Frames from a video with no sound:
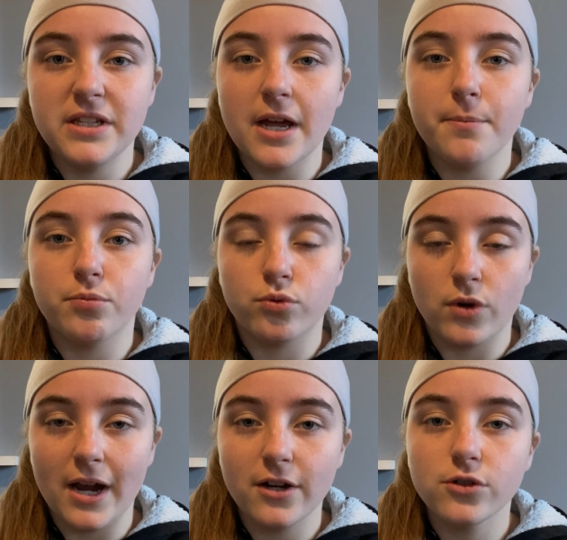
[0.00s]
done
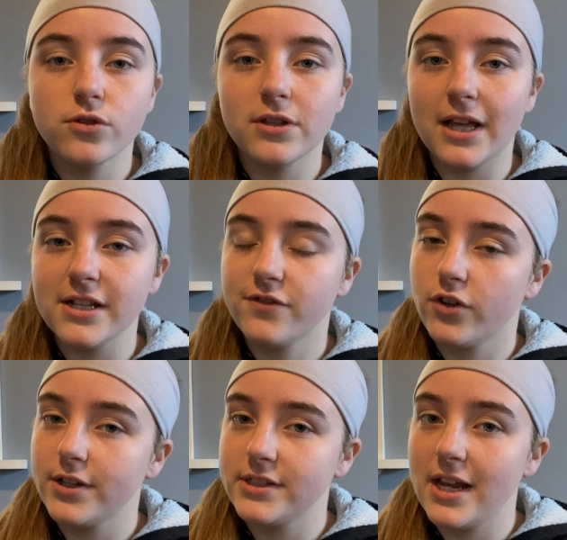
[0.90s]
prior to the last
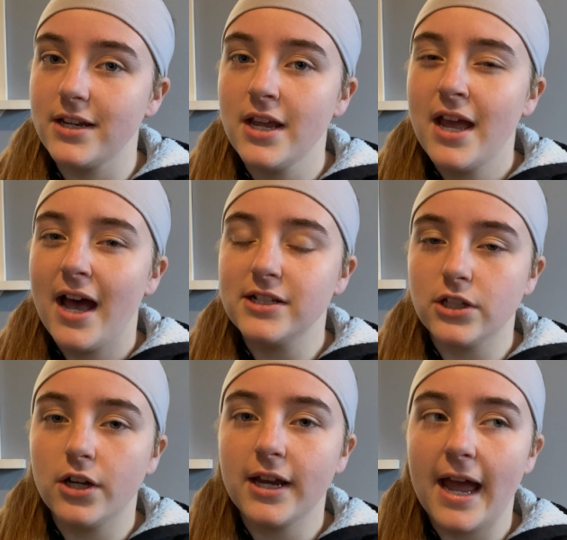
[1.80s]
frost date as
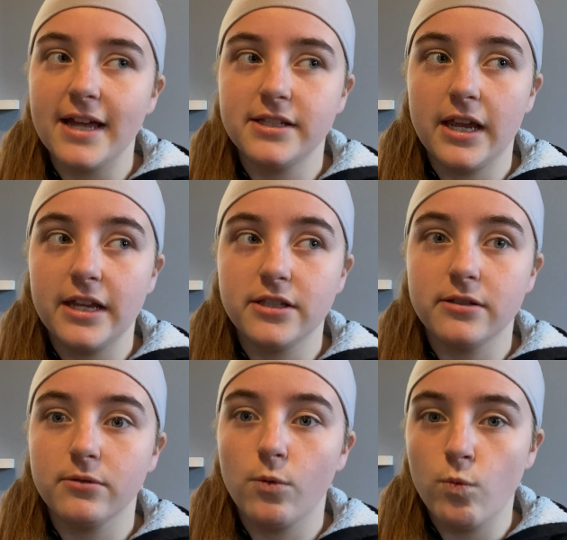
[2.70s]
long as
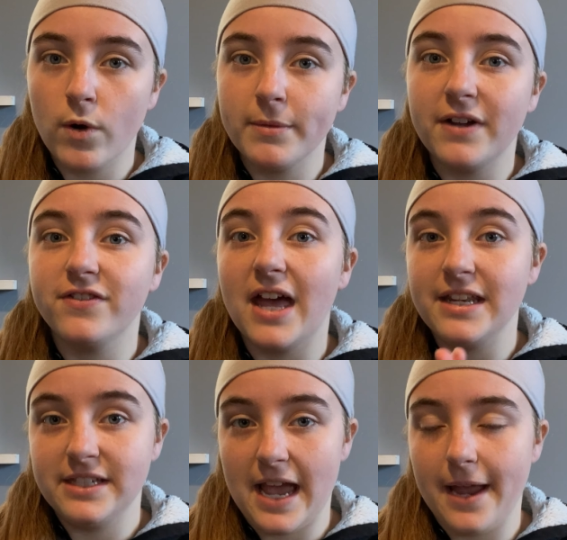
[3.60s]
it's warm enough
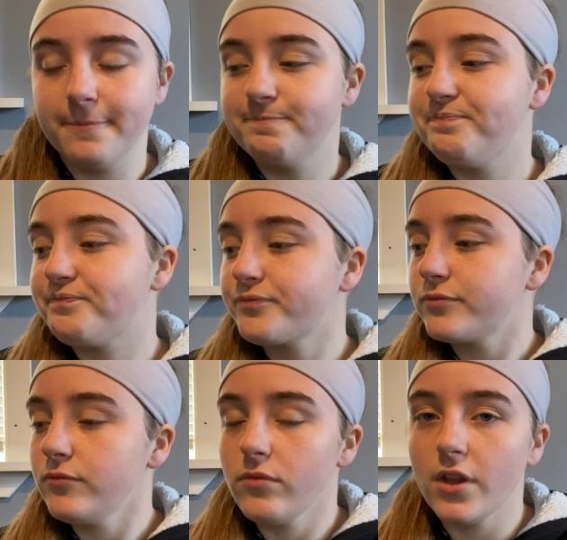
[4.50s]
that day.
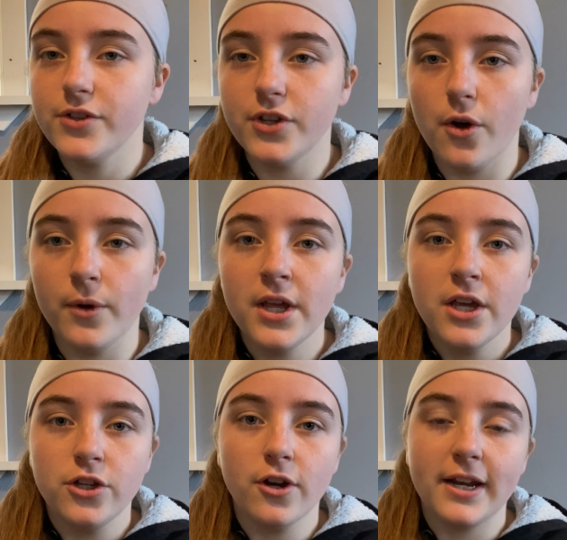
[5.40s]
So
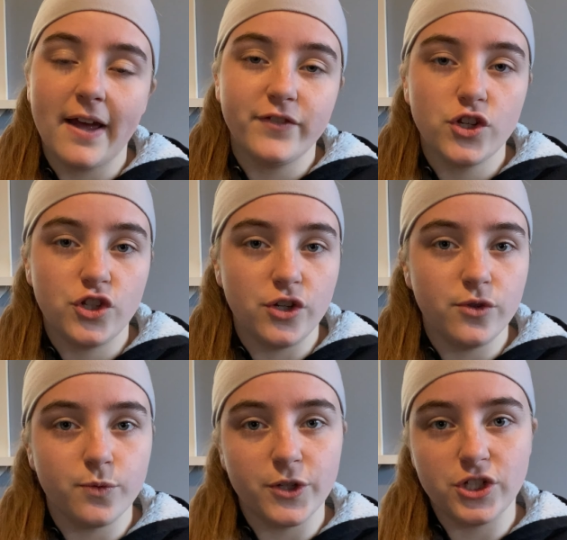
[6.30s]
you're gonna have to
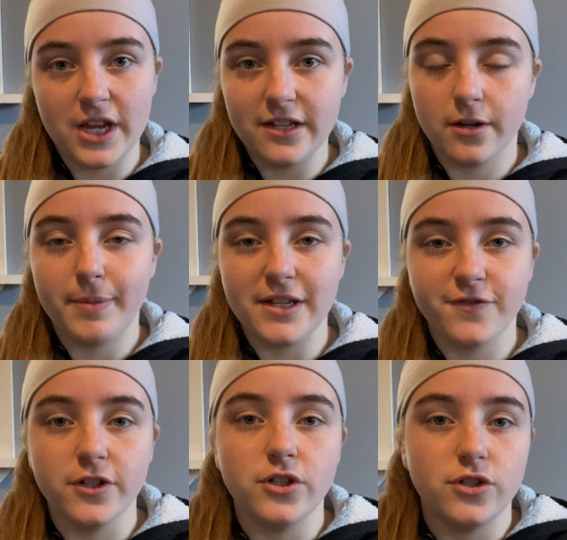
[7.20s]
choose which days are best
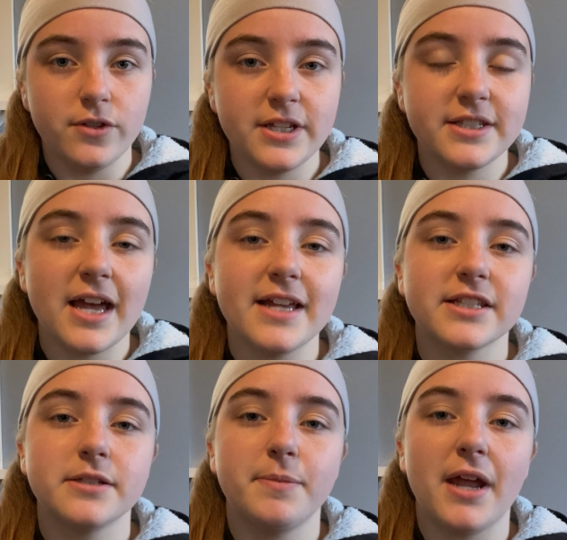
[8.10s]
for you to do these
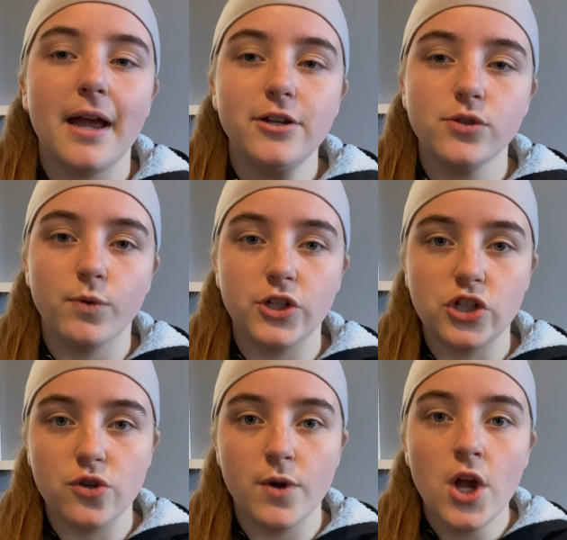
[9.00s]
tasks, but I just want
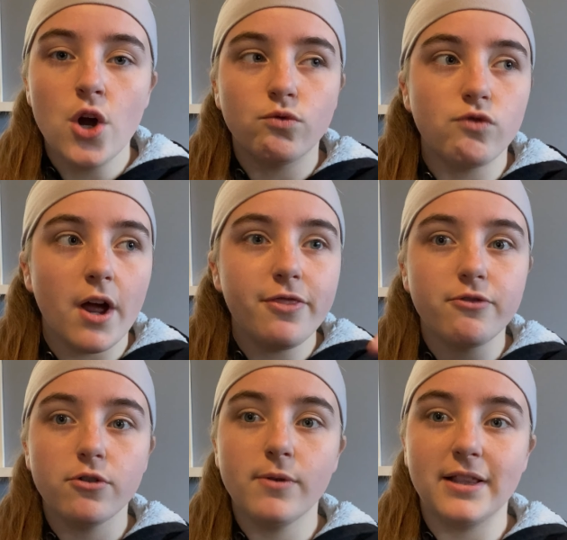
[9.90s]
to run
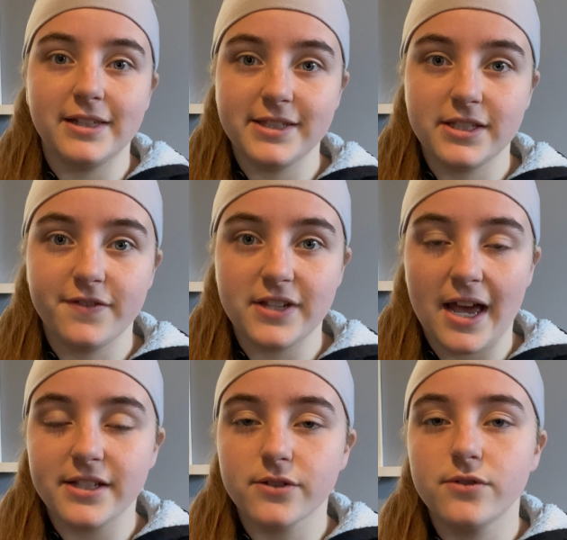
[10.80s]
through a list of
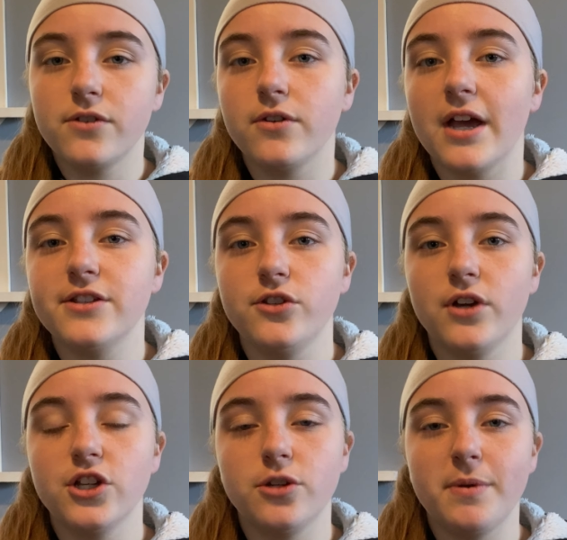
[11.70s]
tasks with you guys
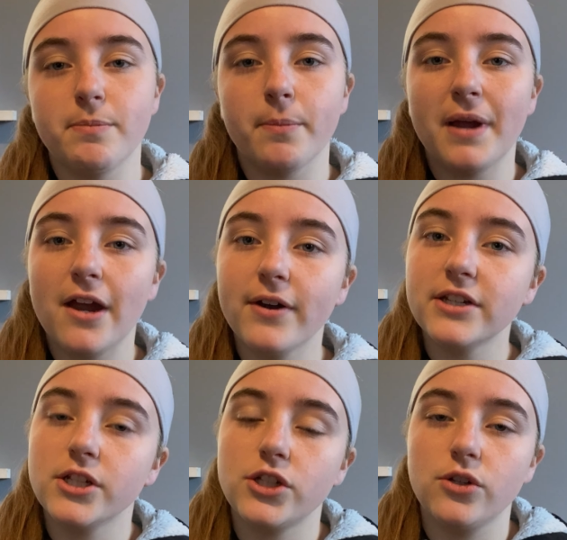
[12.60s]
should be preparing
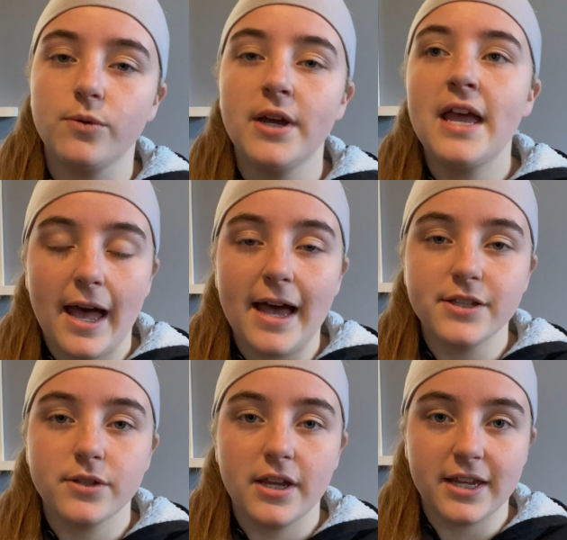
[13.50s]
to do
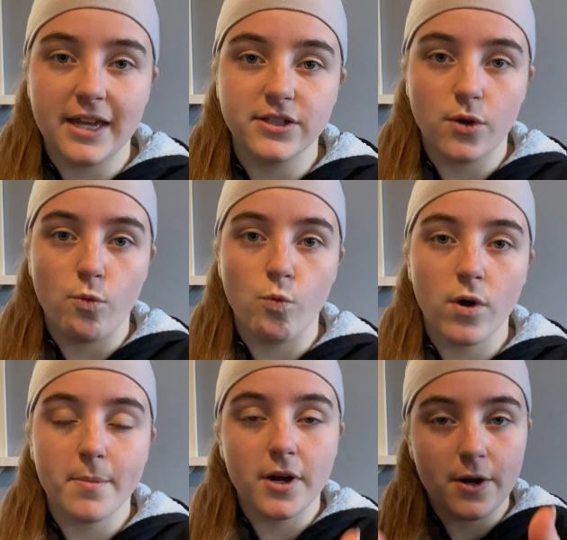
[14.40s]
as it gets
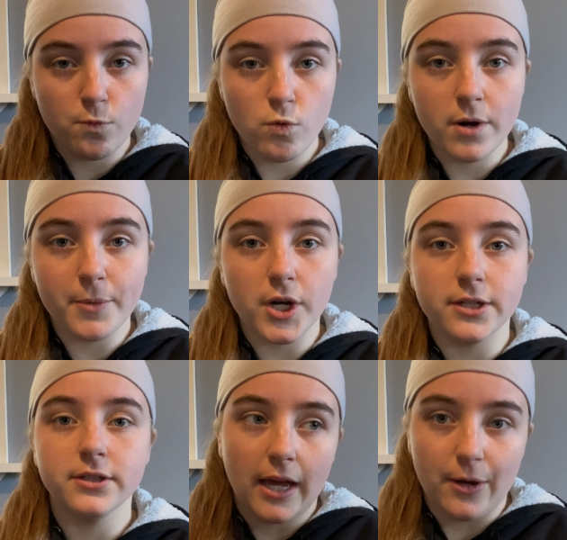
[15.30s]
warmer and
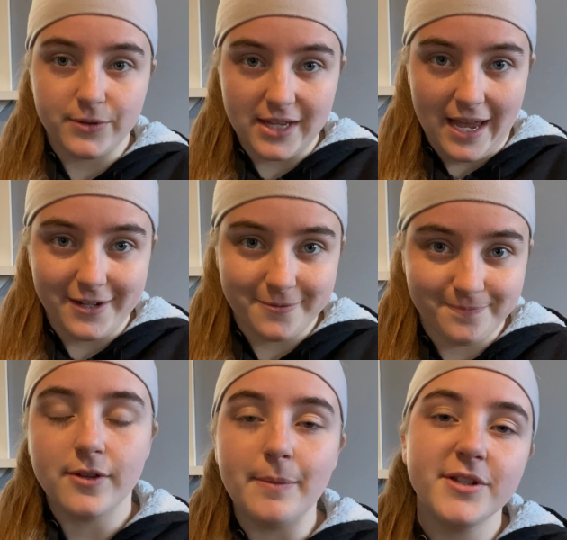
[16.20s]
warmer outside.
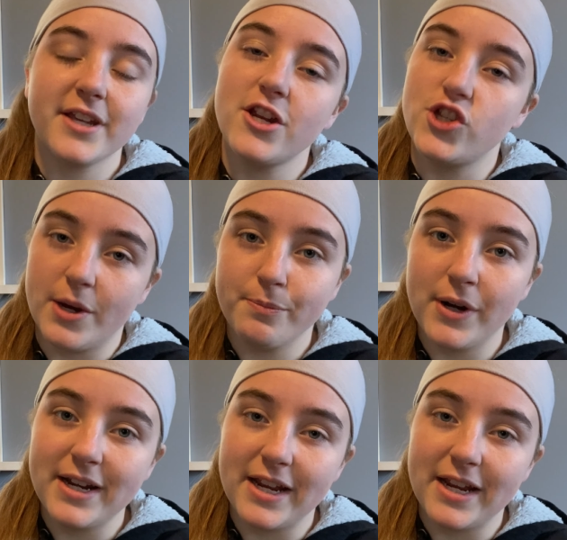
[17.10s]
So I'm just gonna jump right